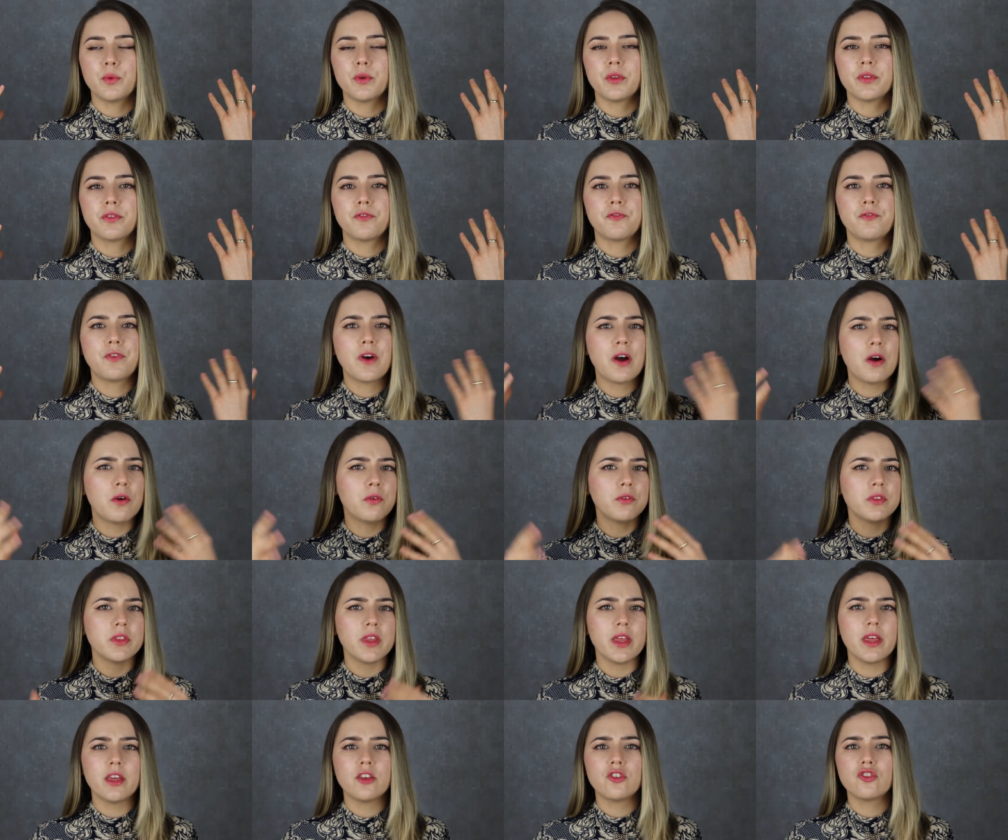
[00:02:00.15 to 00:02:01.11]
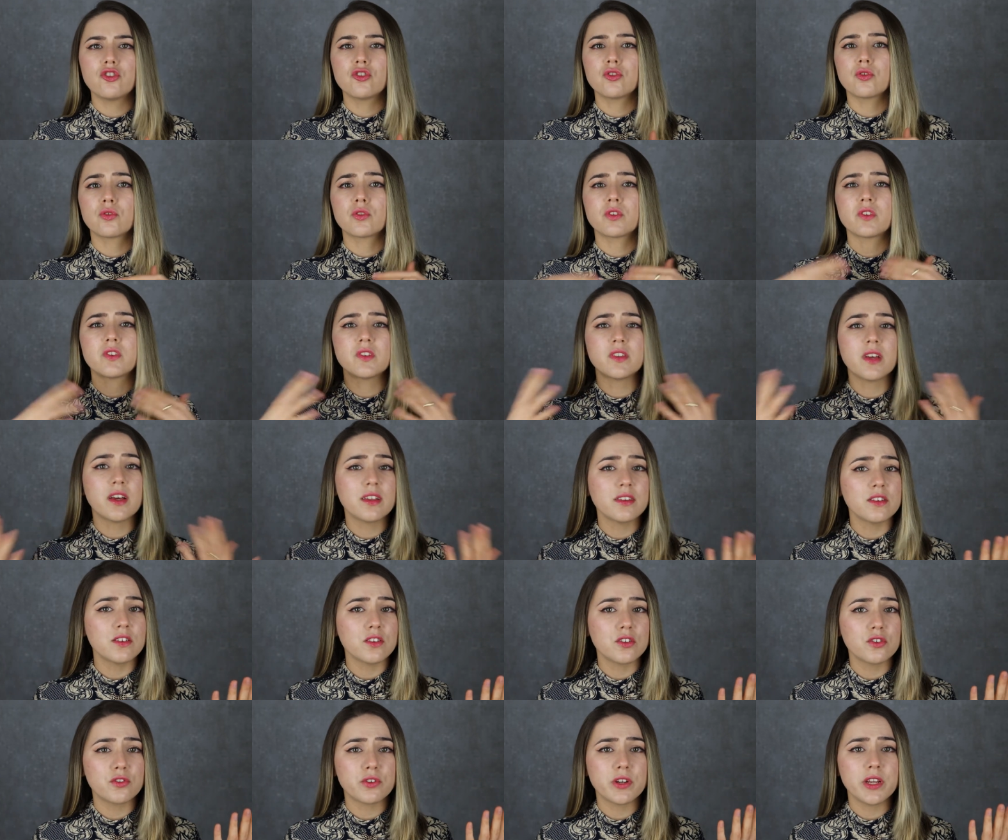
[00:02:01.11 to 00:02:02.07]
with foundation or
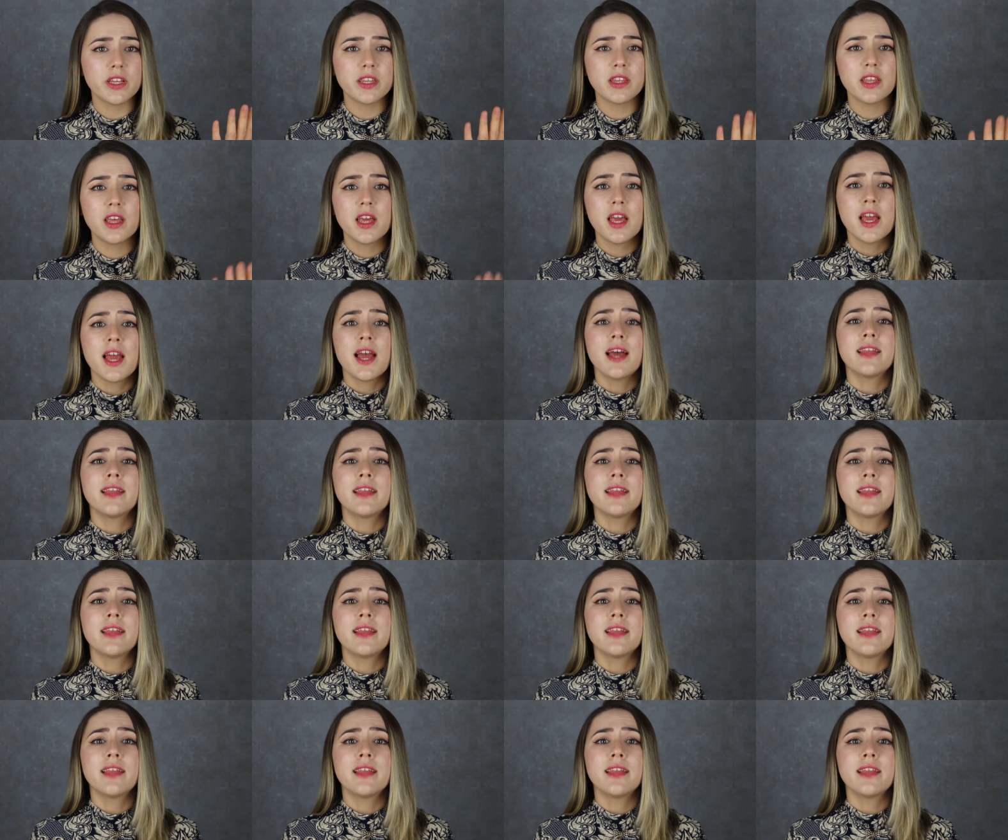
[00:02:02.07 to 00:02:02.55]
sunscreen.